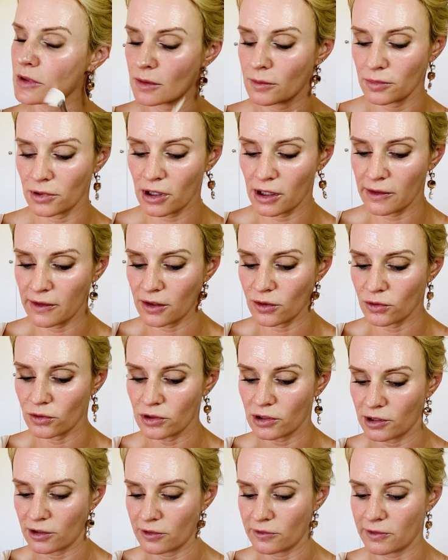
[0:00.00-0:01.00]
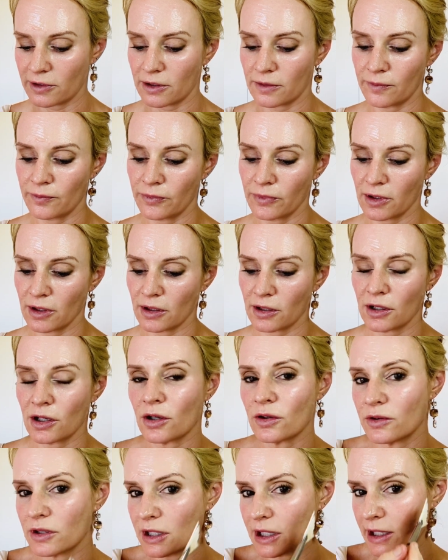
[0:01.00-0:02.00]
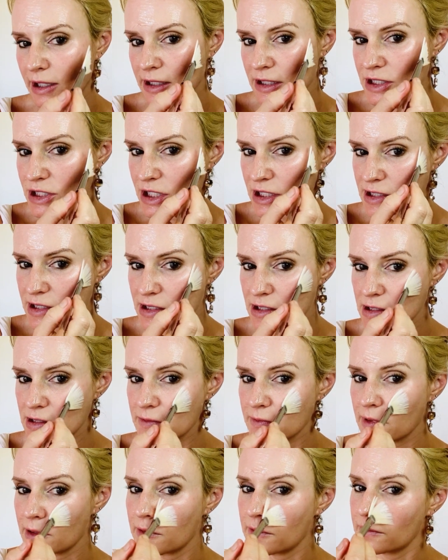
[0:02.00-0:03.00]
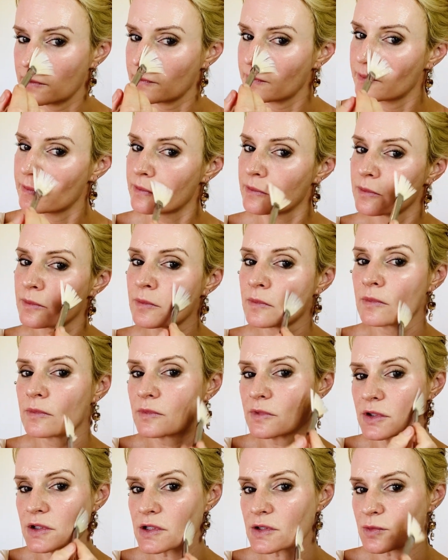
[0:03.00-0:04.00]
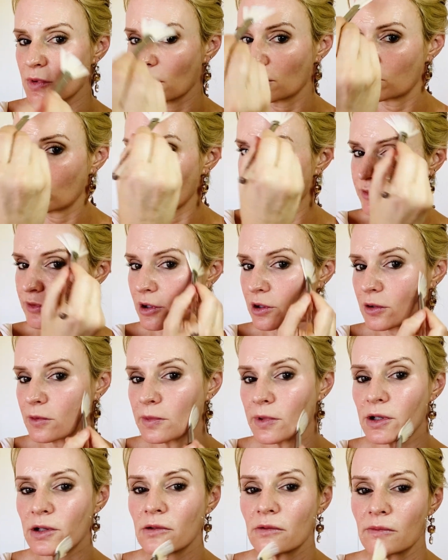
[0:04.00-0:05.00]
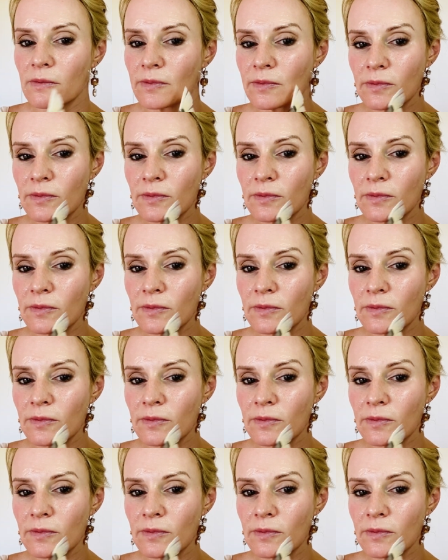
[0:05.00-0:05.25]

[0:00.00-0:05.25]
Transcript: Apply that all over. You can go on the neck and chest as well. Just want to put a robe on.